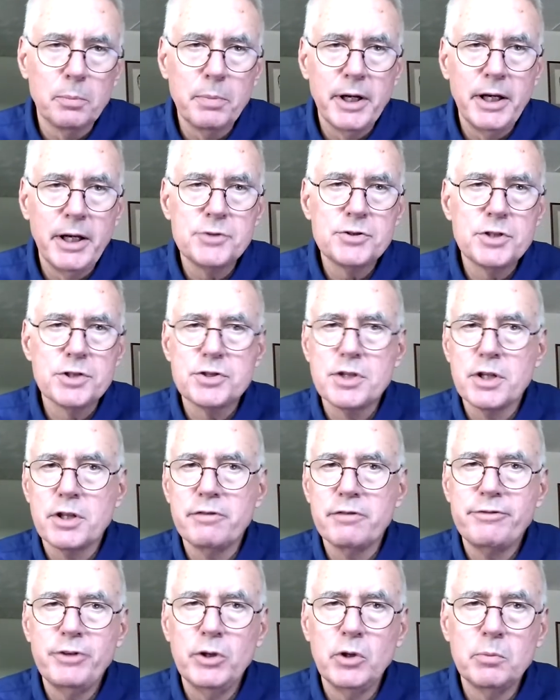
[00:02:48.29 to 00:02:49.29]
basis at
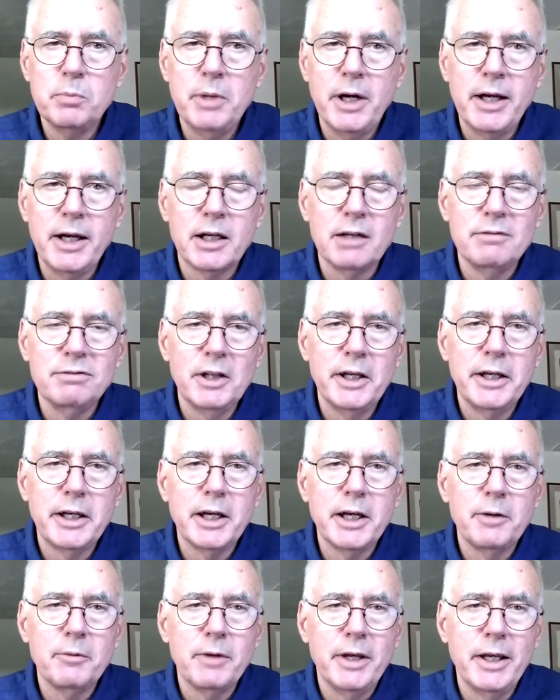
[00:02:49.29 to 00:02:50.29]
the Food Bank of Lincoln.